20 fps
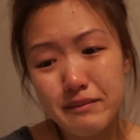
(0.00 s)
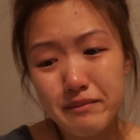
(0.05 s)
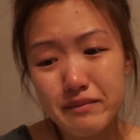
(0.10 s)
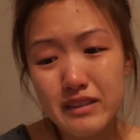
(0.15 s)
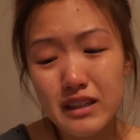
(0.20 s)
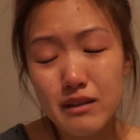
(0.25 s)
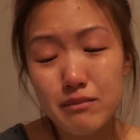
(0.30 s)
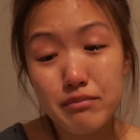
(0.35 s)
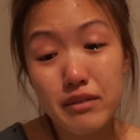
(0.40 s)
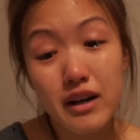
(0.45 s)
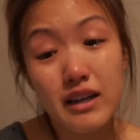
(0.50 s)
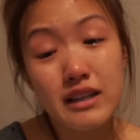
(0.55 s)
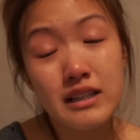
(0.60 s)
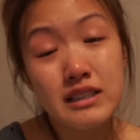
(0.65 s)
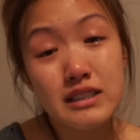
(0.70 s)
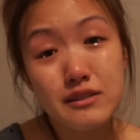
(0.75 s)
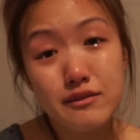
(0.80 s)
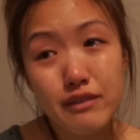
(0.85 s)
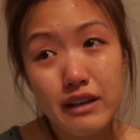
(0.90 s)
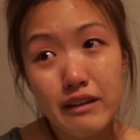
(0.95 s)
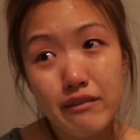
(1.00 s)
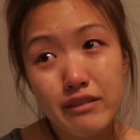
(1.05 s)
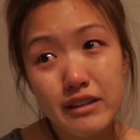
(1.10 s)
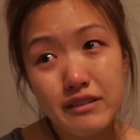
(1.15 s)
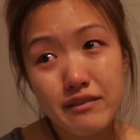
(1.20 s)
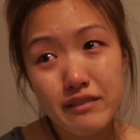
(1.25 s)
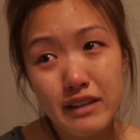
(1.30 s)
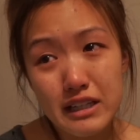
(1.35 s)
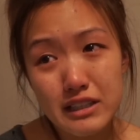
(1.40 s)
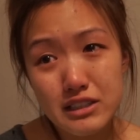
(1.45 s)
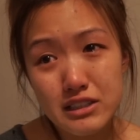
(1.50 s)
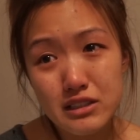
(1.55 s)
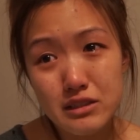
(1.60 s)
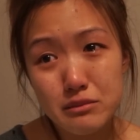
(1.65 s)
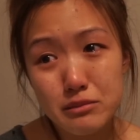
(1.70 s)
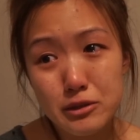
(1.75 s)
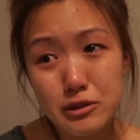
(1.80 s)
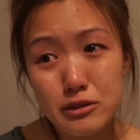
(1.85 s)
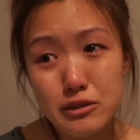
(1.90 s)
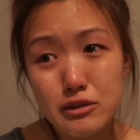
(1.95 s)
We bought his favorite
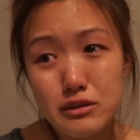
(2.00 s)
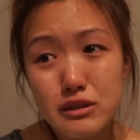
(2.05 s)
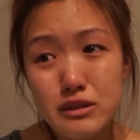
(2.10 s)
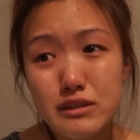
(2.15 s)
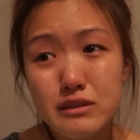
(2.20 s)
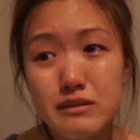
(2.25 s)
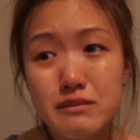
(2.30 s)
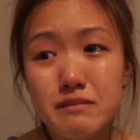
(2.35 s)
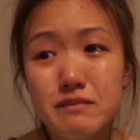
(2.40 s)
vegetables.